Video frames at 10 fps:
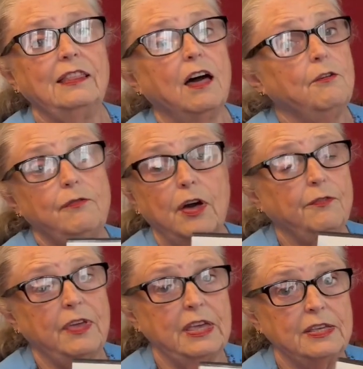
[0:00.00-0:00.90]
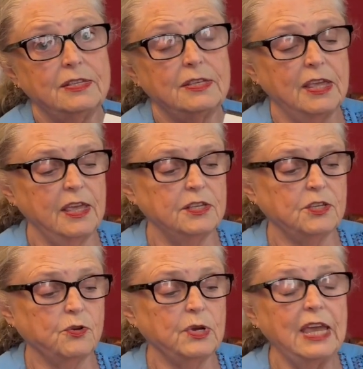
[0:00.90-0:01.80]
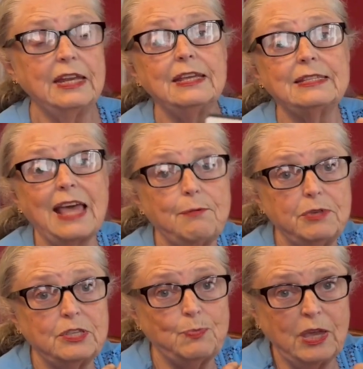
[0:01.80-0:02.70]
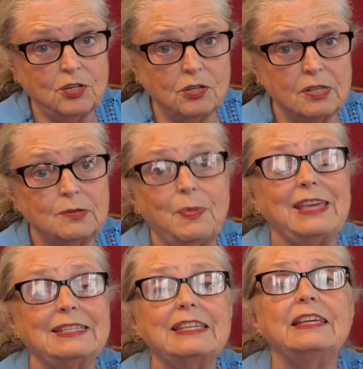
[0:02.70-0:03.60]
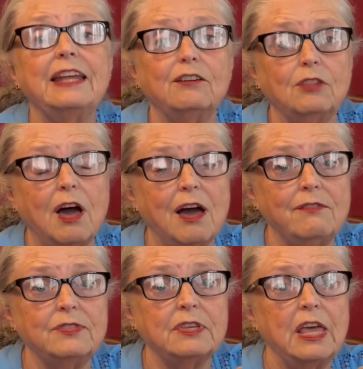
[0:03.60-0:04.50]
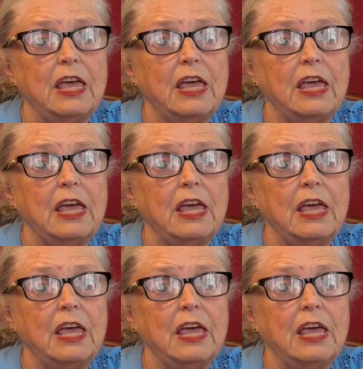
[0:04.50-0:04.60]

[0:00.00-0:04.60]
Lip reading: love of his is creating Sabbath space in our lives.